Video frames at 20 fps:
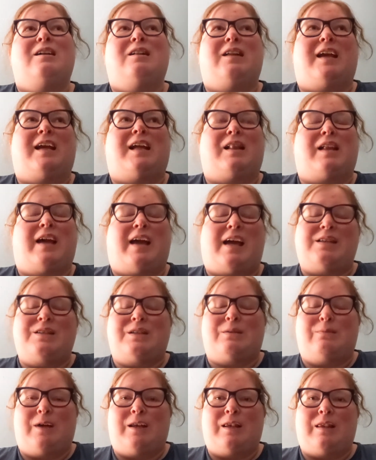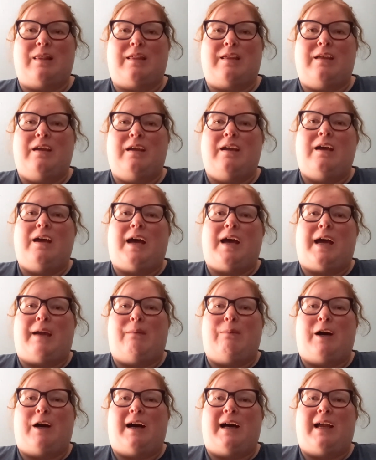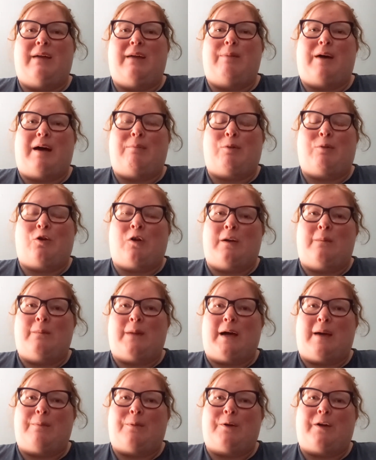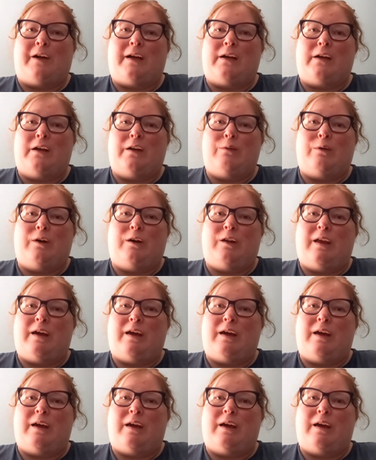Like last month, I bought a popcorn popper at Goodwill